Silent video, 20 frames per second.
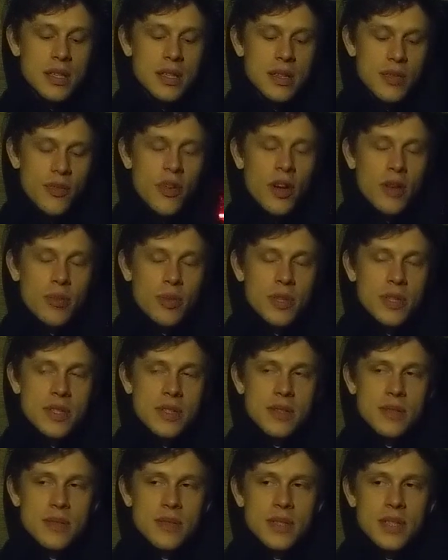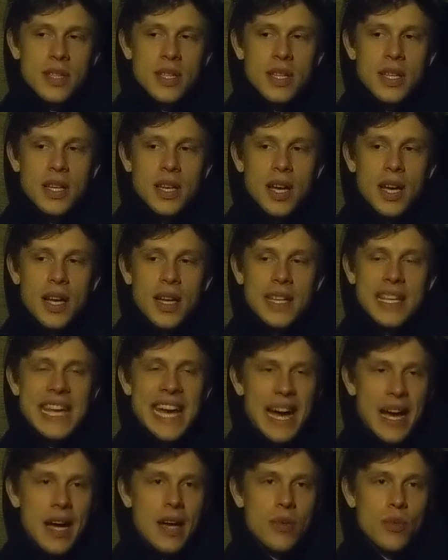The Frog Prince.
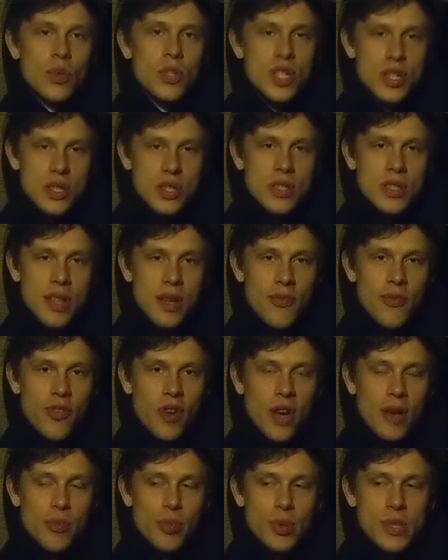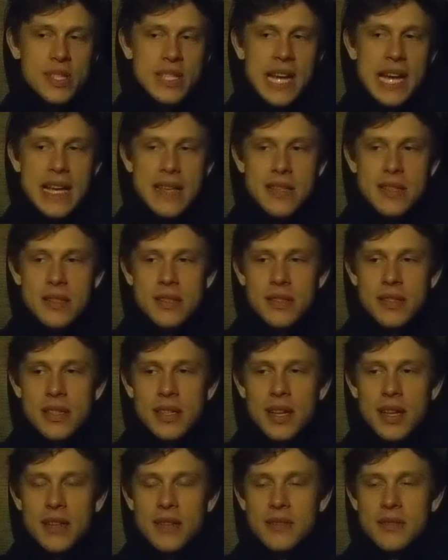Yeah, which is the Frog Princess, you
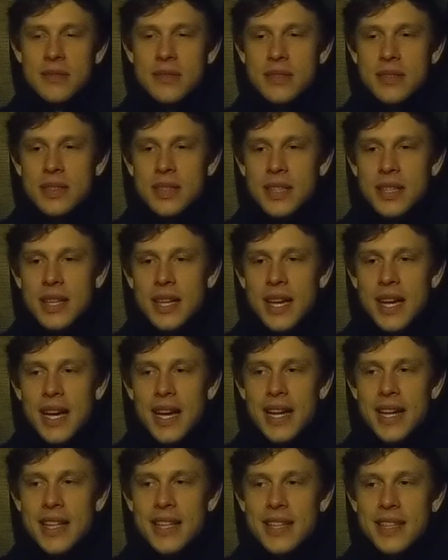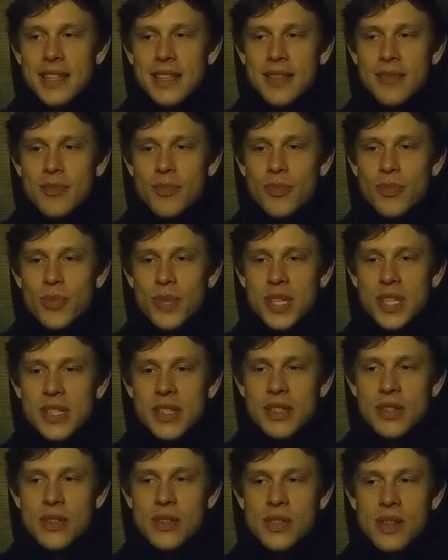know? But the
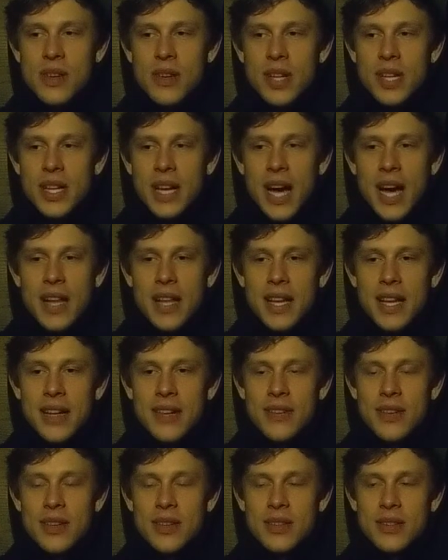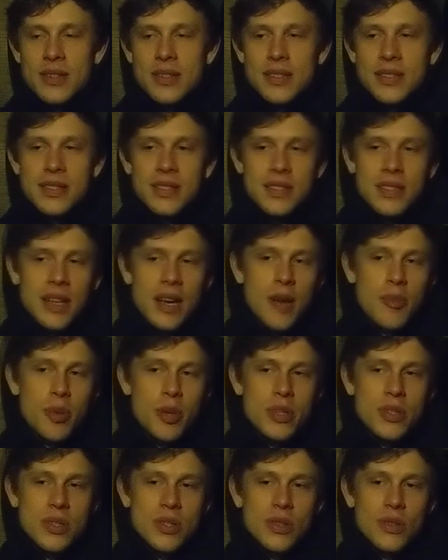dude's already got like a
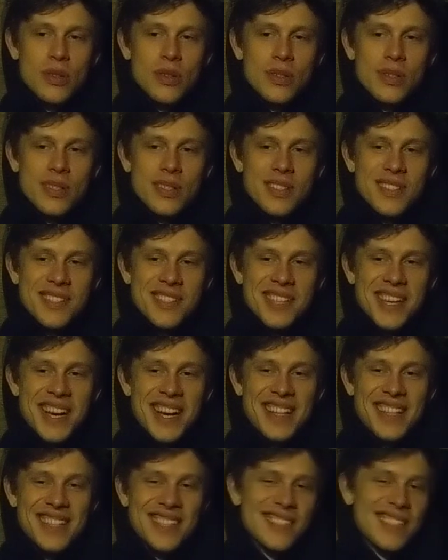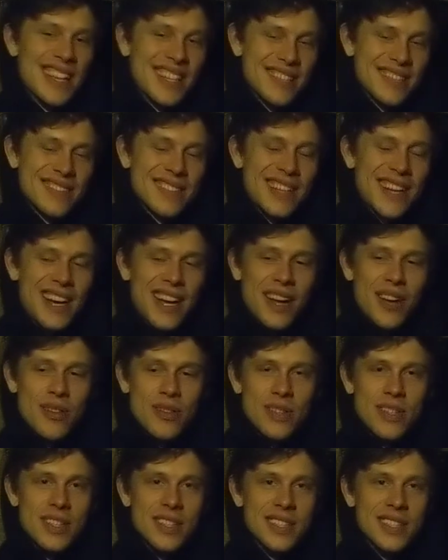bunch of girls on the side. He's like, I don't
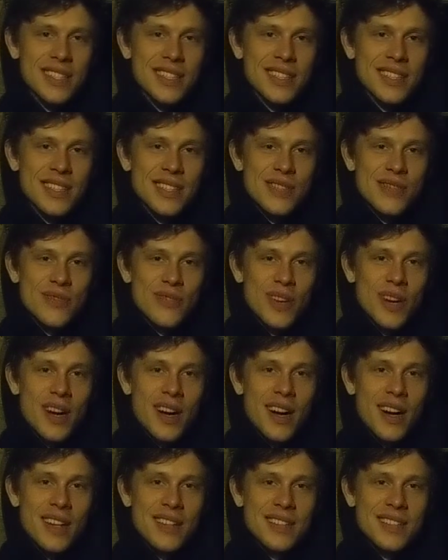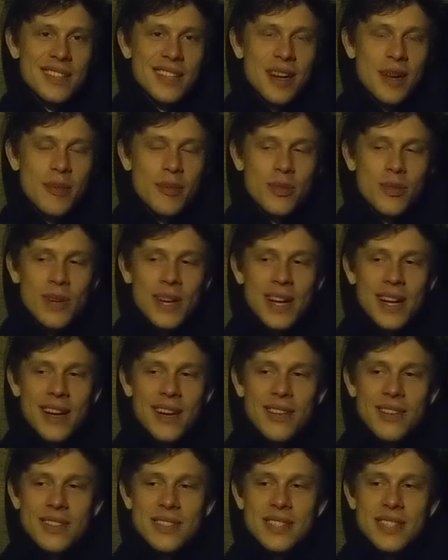really need this frog coming
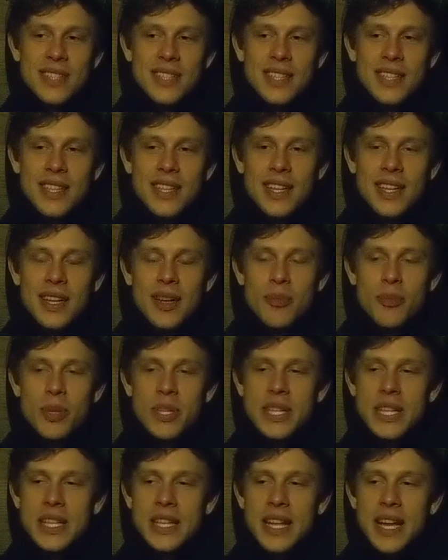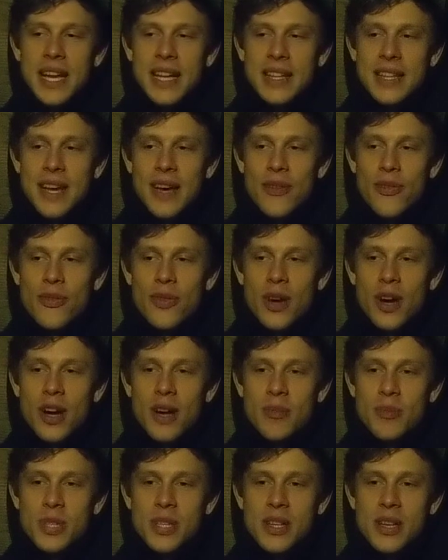around. But then like that
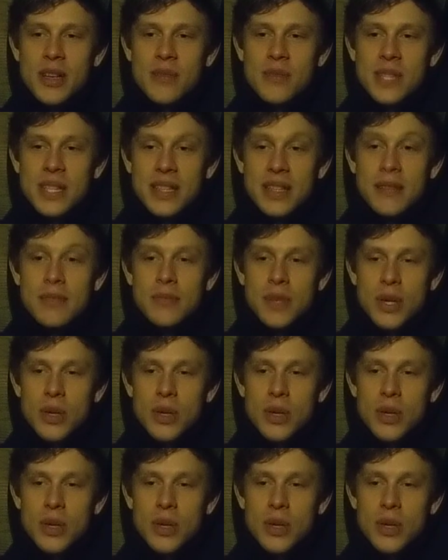frog becomes like the